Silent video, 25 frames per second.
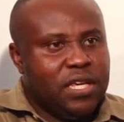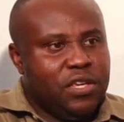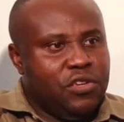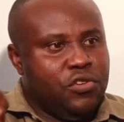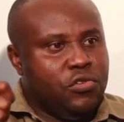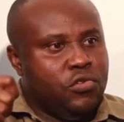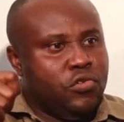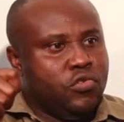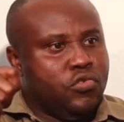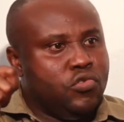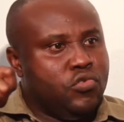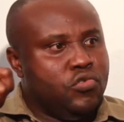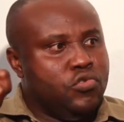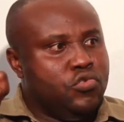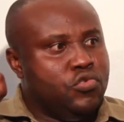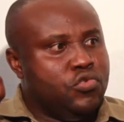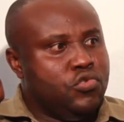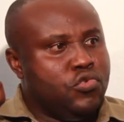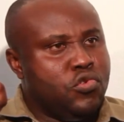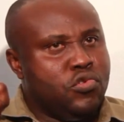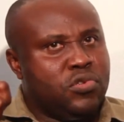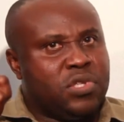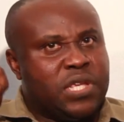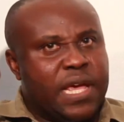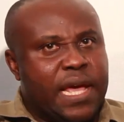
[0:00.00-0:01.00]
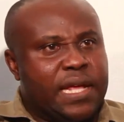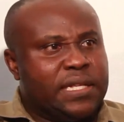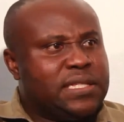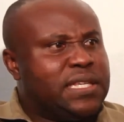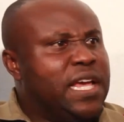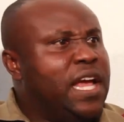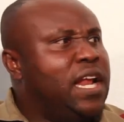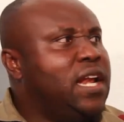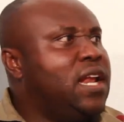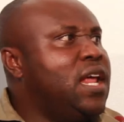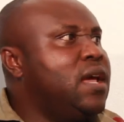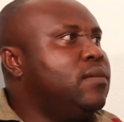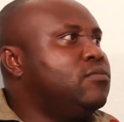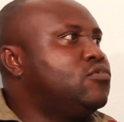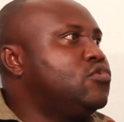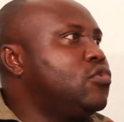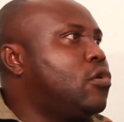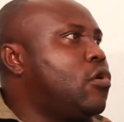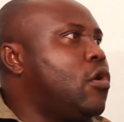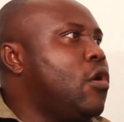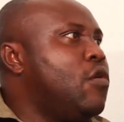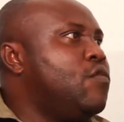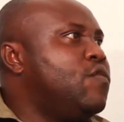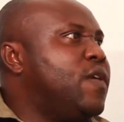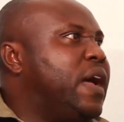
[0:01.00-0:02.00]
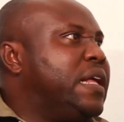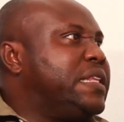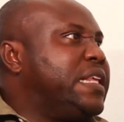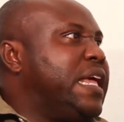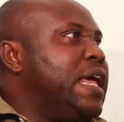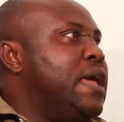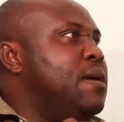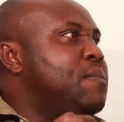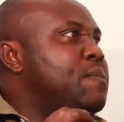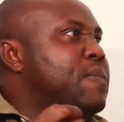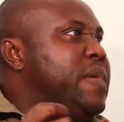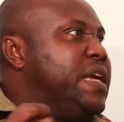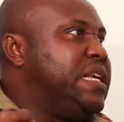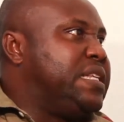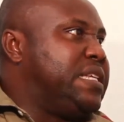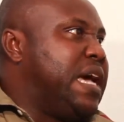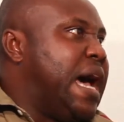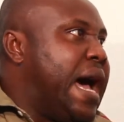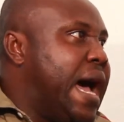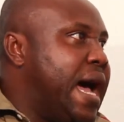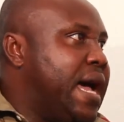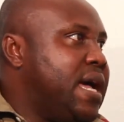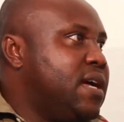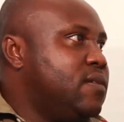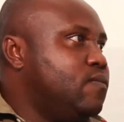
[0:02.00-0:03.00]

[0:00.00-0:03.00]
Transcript: You tell them to convert a meter